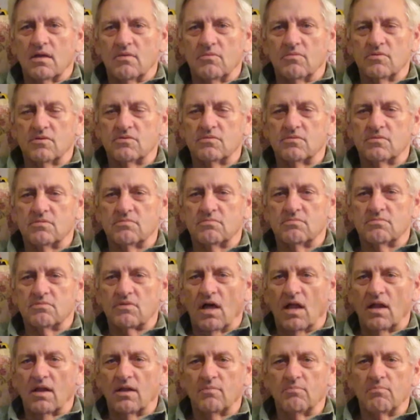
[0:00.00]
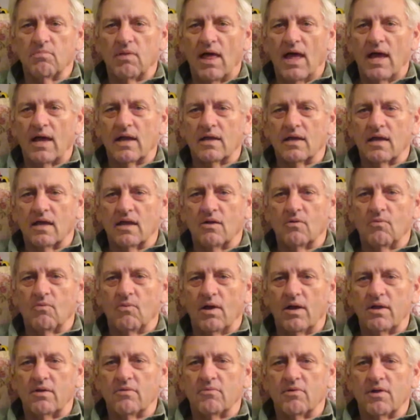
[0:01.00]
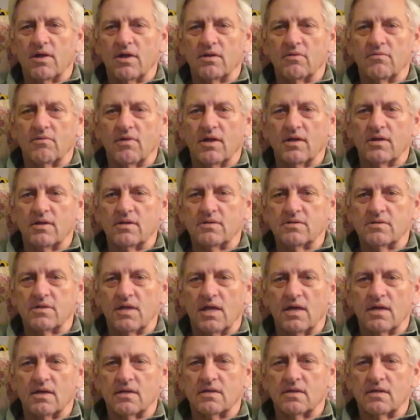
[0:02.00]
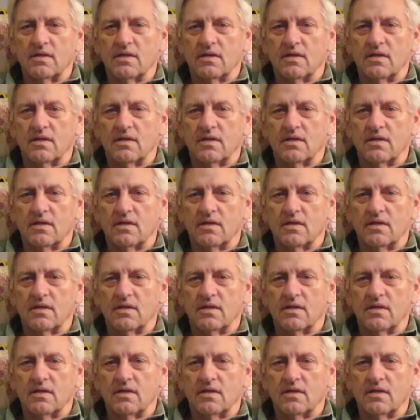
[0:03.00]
He was solid black, had a white ring around his neck,